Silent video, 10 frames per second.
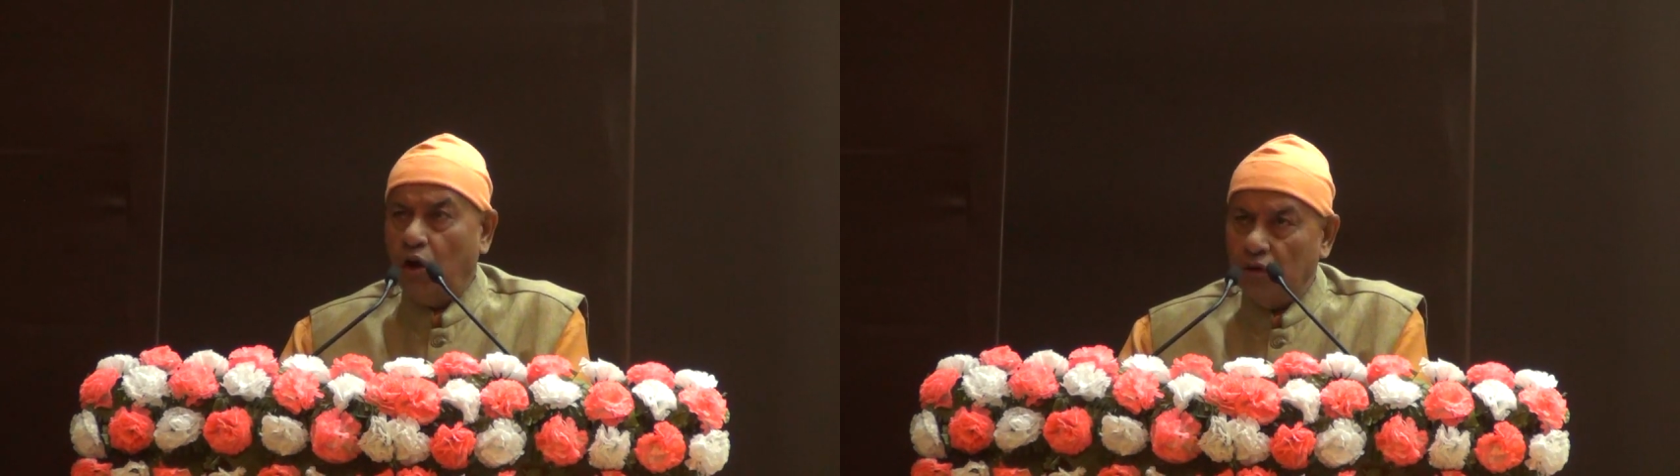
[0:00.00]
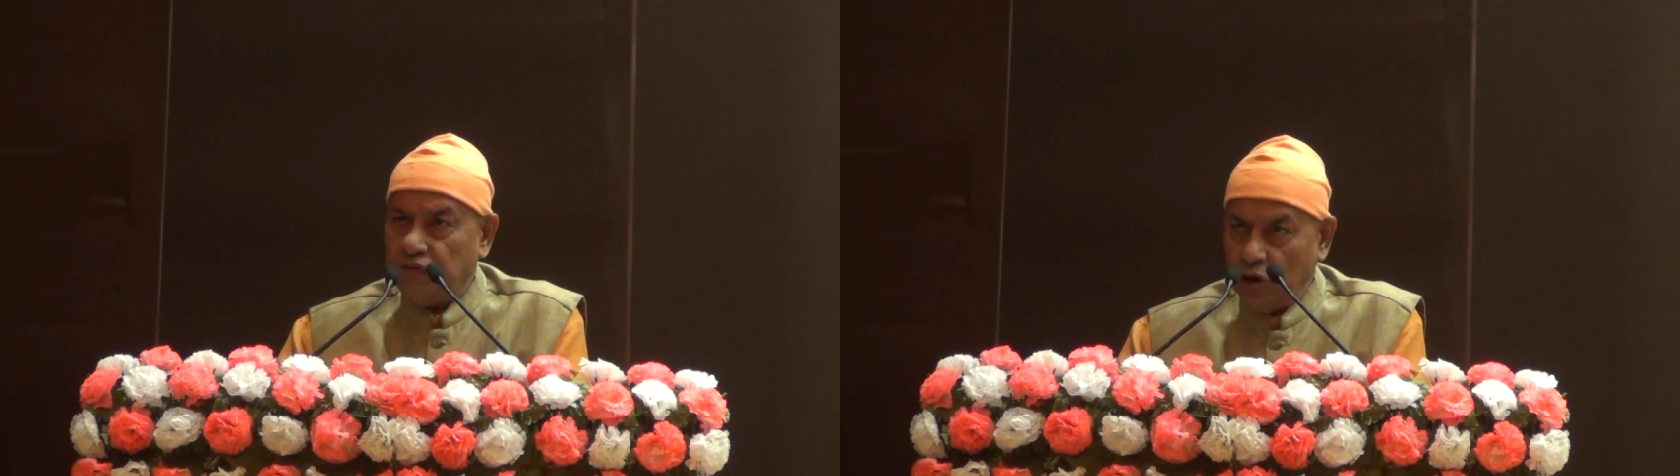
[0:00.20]

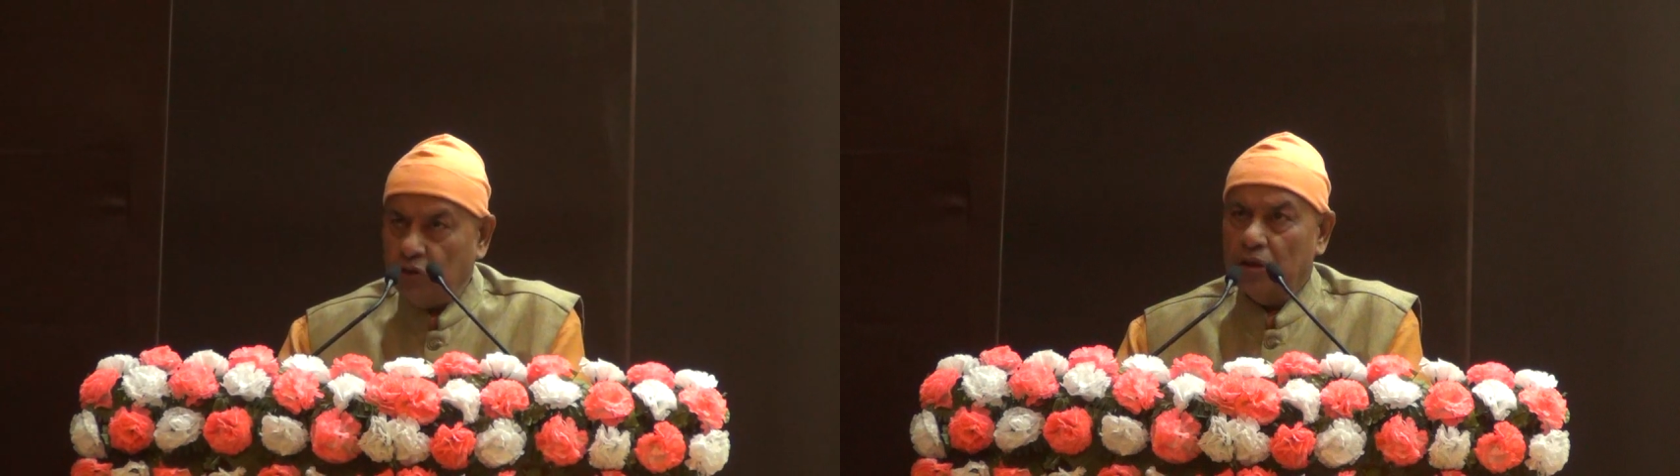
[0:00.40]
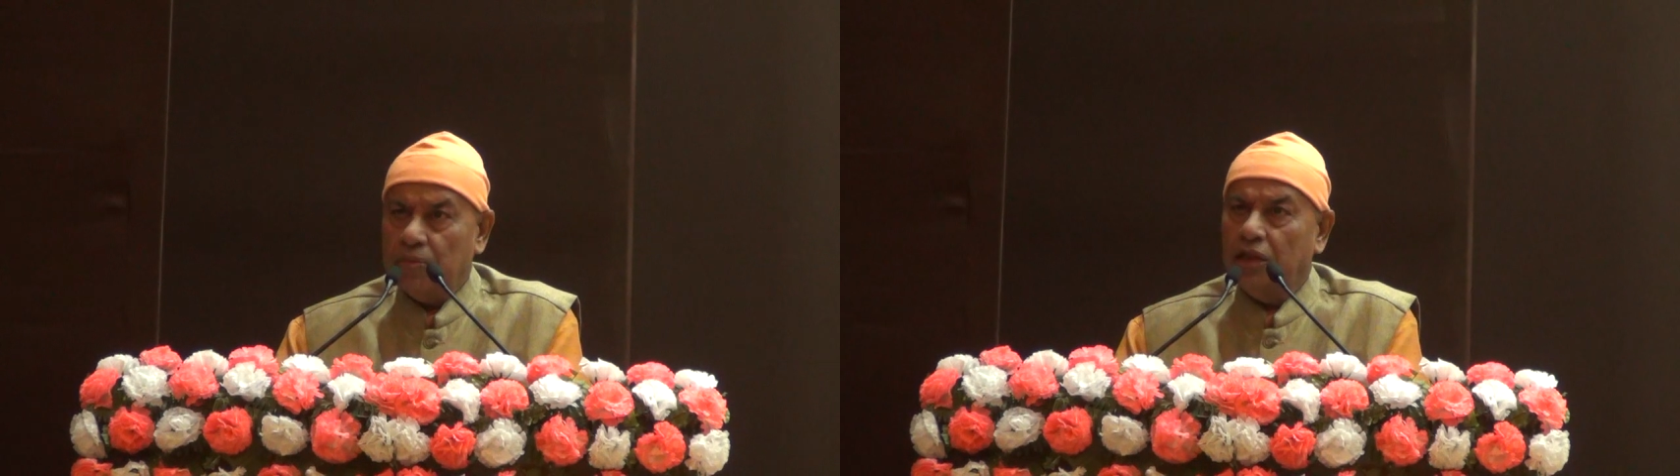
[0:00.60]
All of you
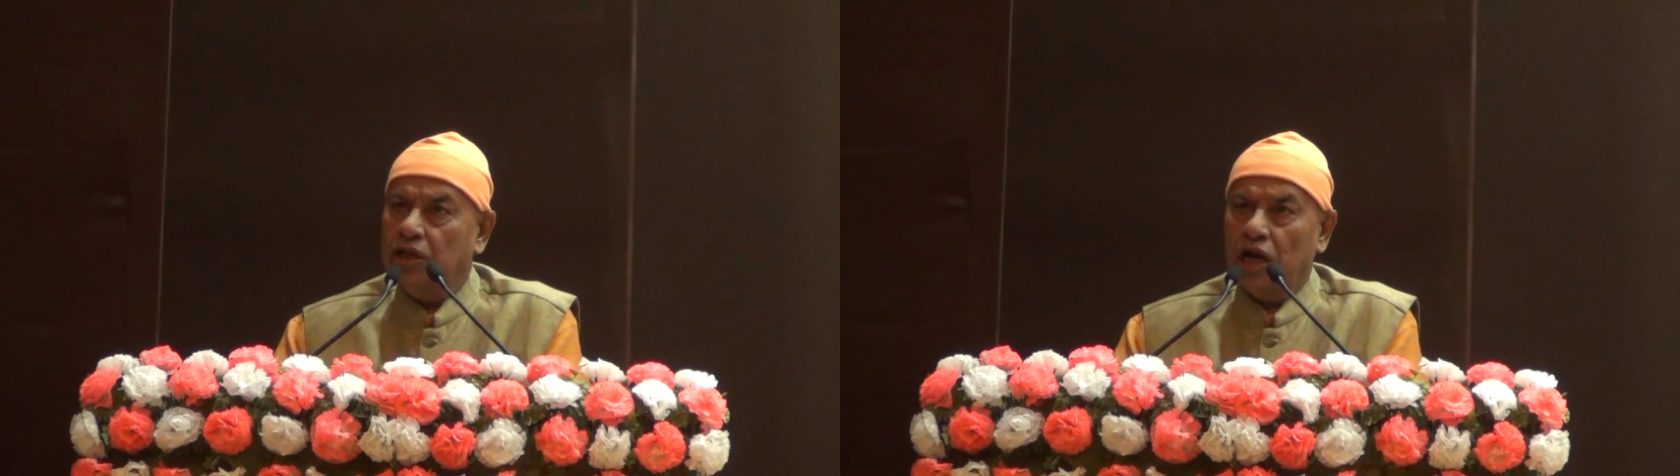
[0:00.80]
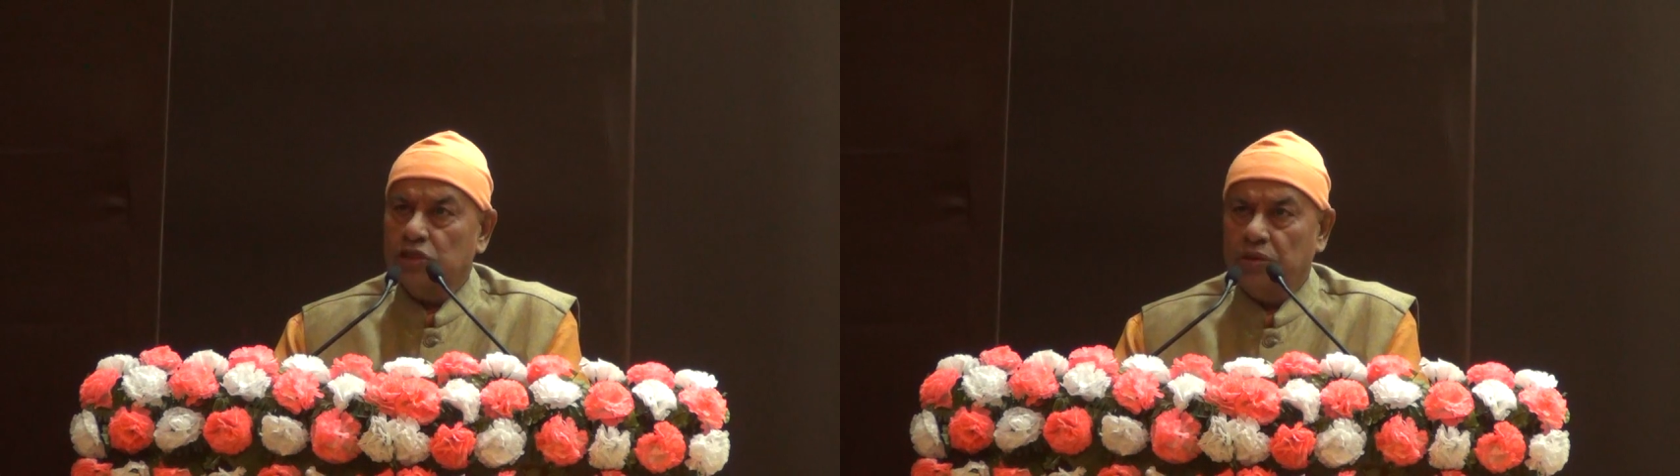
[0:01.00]
know that
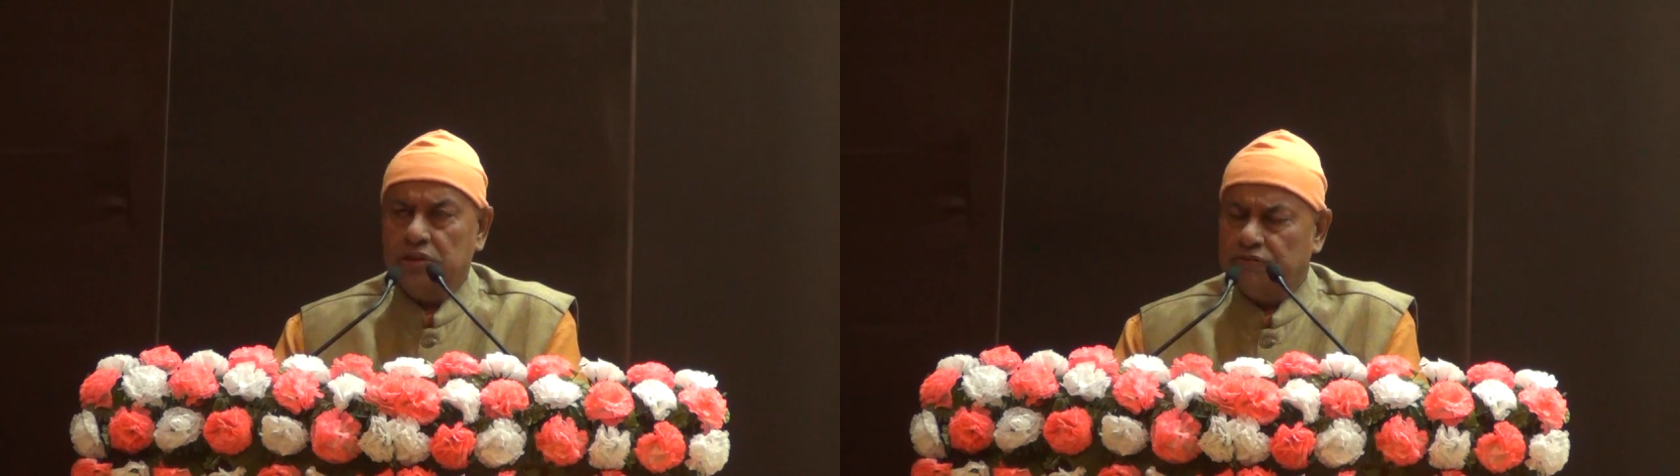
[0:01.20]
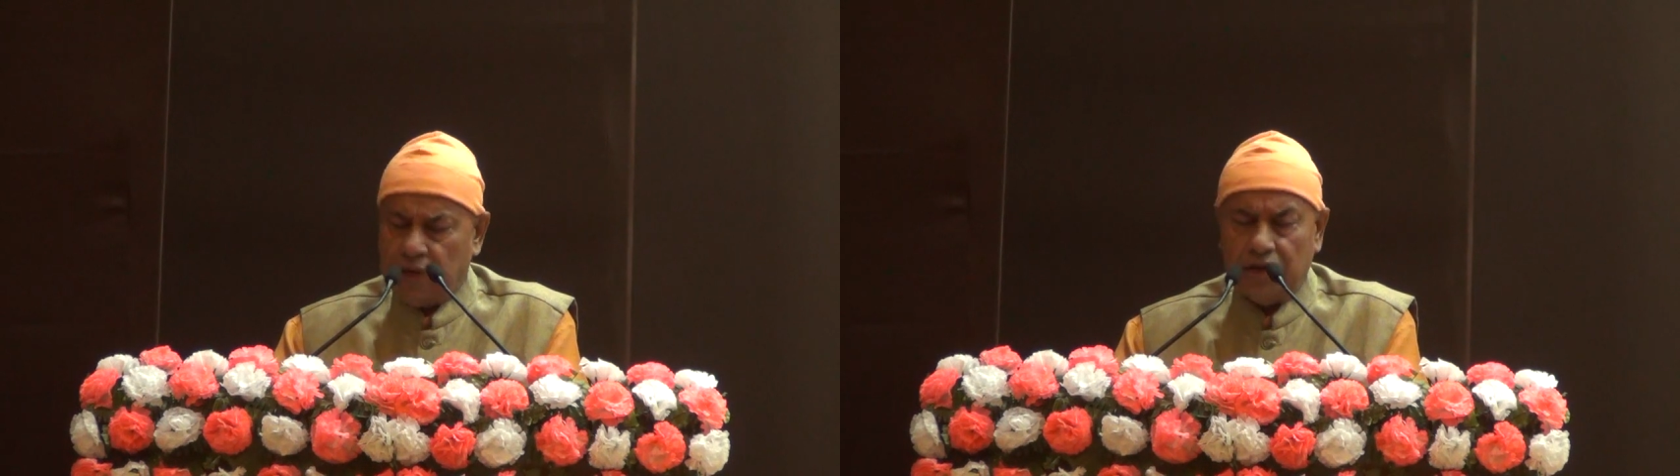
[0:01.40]
Narendranath
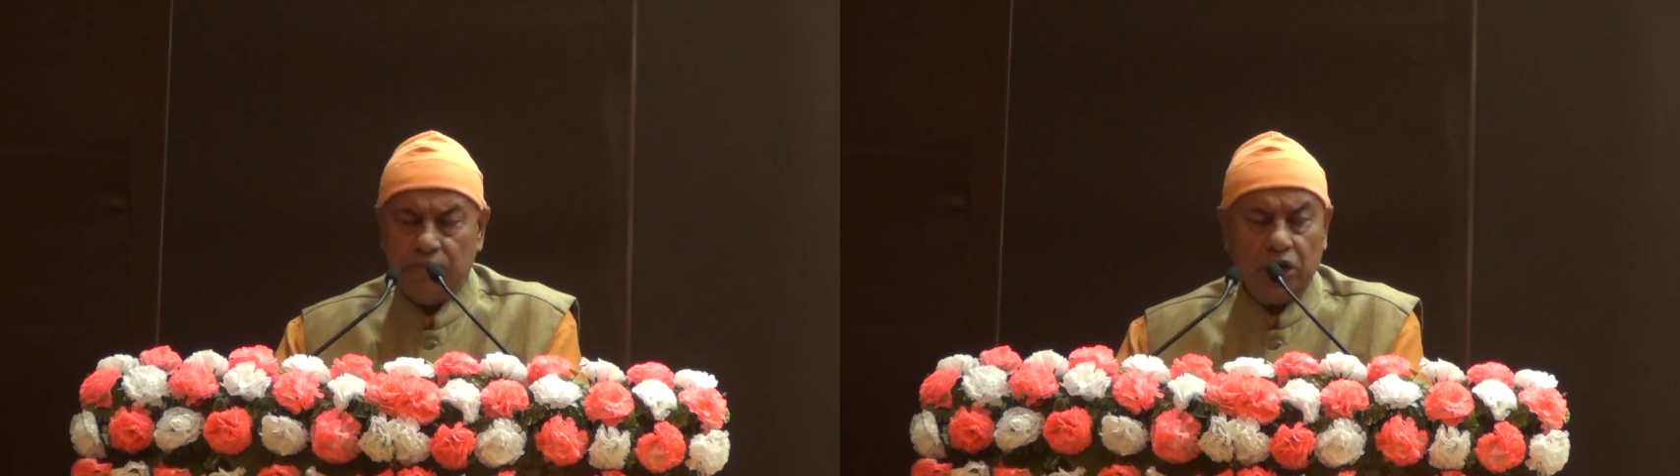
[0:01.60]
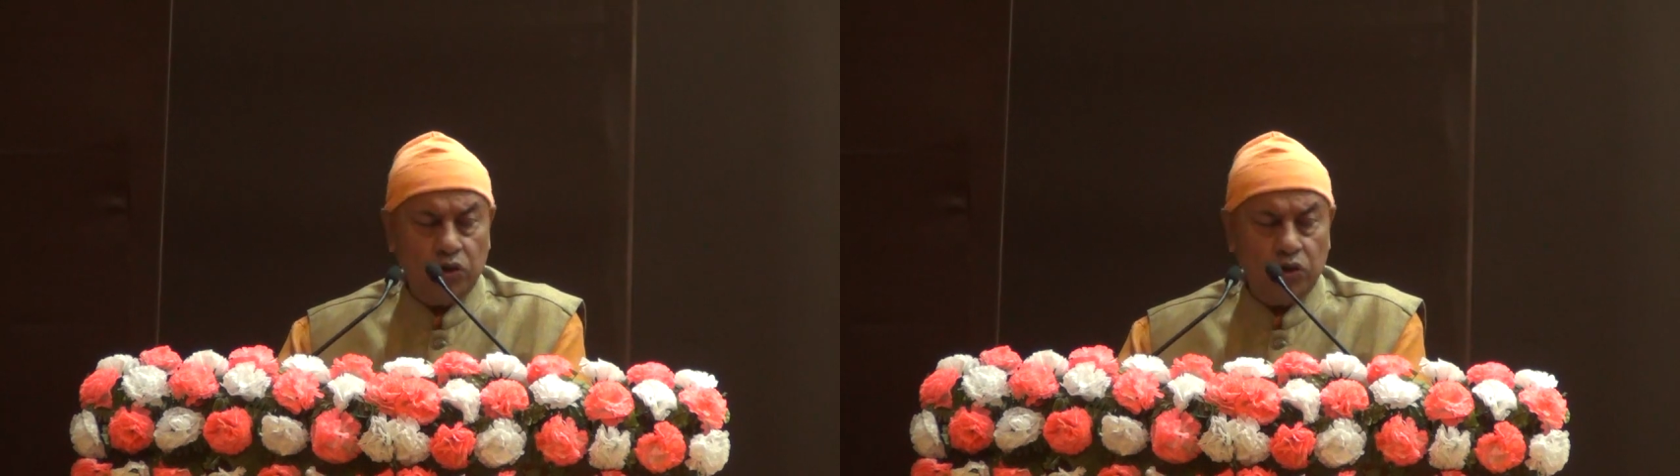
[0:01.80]
was a very